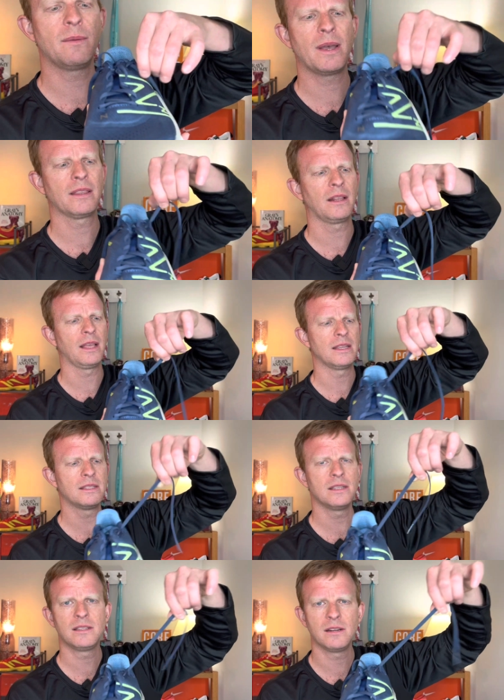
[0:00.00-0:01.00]
about the
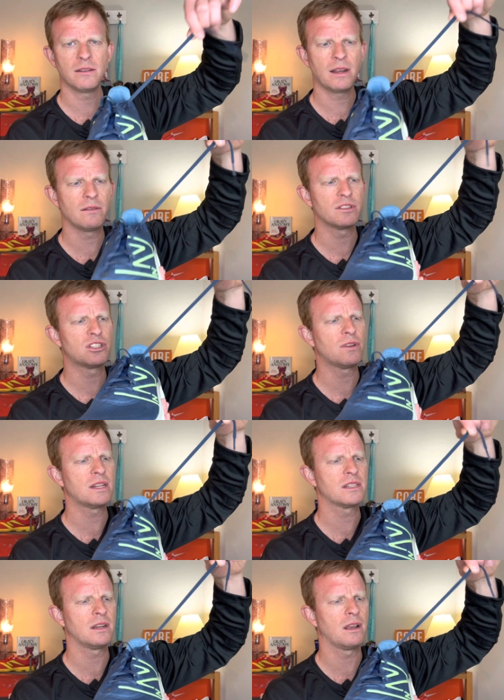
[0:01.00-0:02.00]
laces. You know, they don't
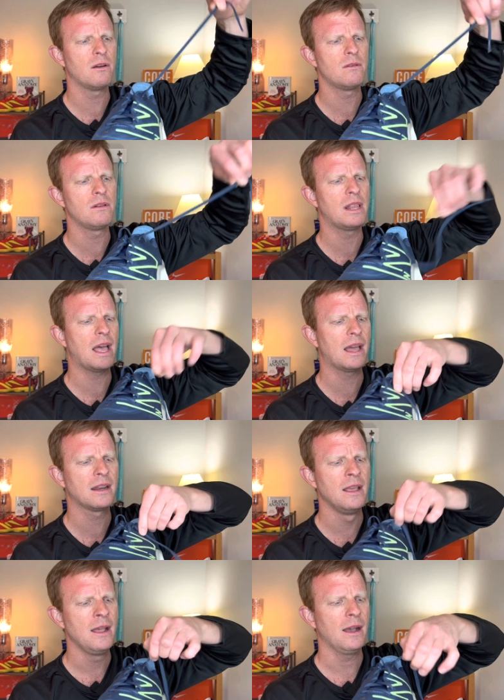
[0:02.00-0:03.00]
stretch a whole
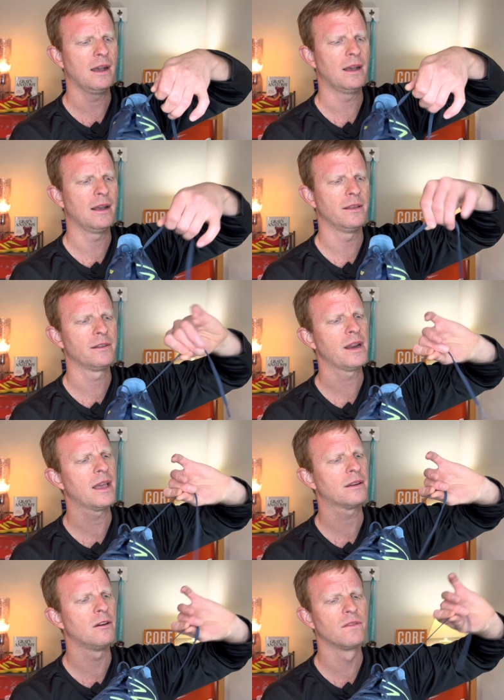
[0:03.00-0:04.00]
lot. They're
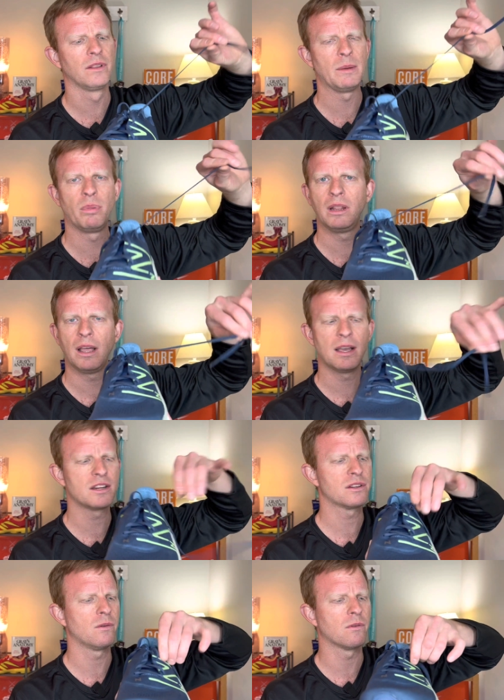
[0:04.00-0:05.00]
not overly
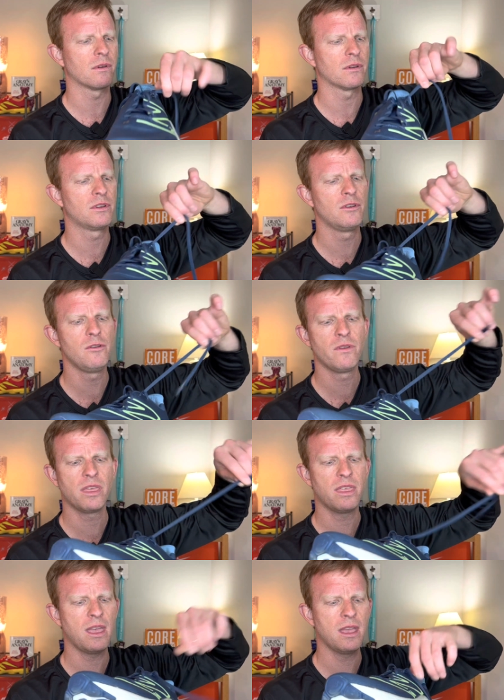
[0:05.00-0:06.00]
plush or too
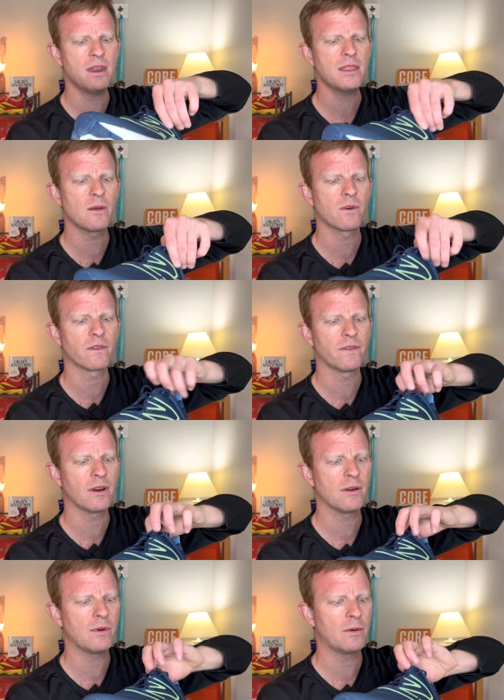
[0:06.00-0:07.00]
thin. They work
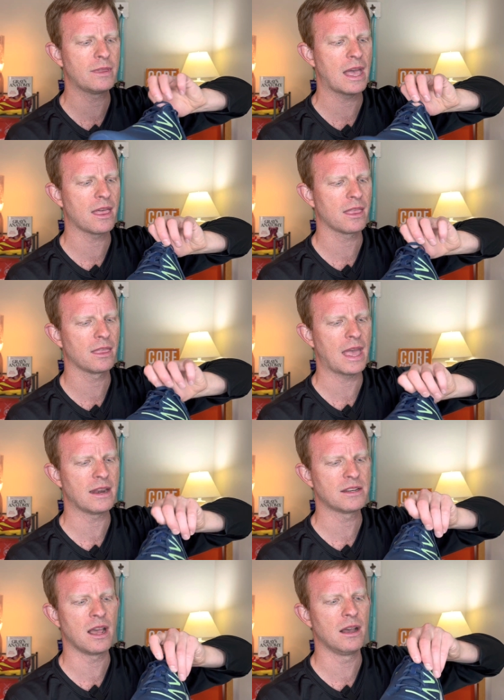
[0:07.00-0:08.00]
very well with
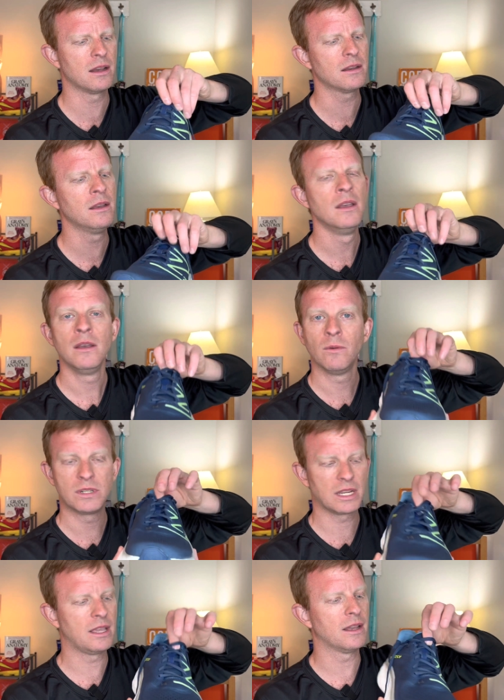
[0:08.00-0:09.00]
that tongue,
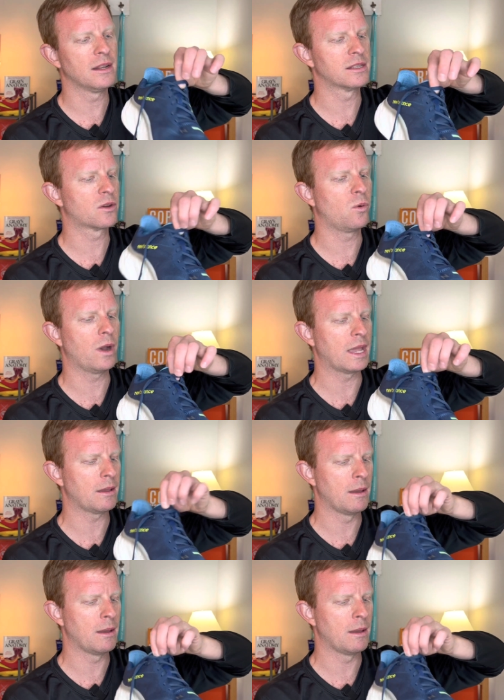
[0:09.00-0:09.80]
which again is quite